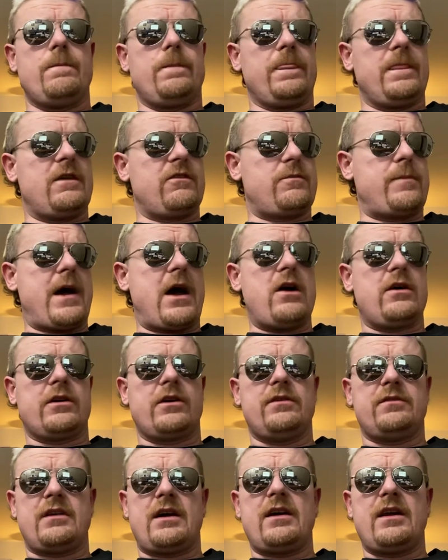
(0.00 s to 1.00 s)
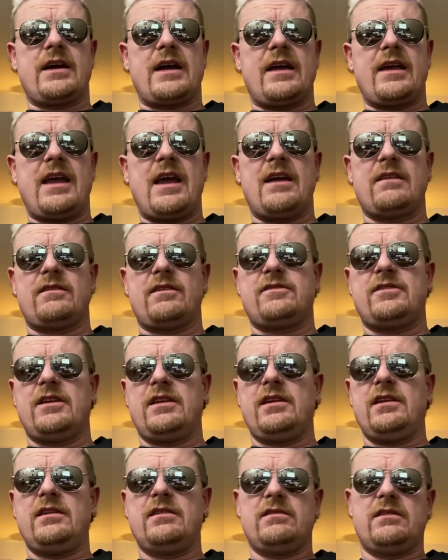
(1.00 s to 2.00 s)
If power goes out, I got cans of
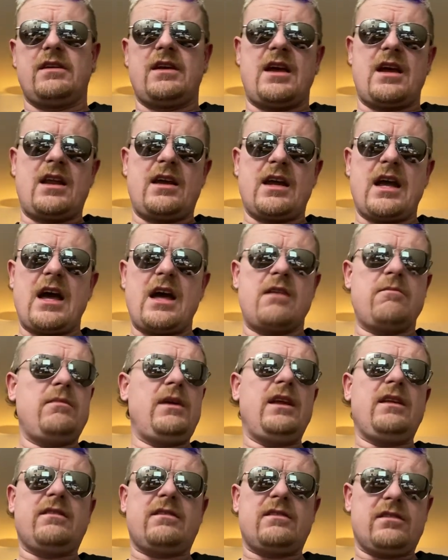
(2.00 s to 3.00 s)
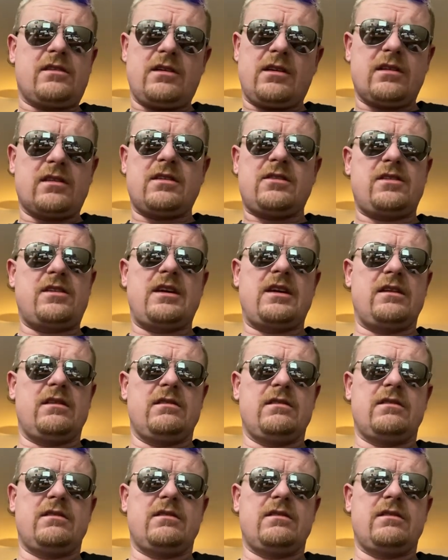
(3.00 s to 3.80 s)
chili, and I got a means to cook the shit,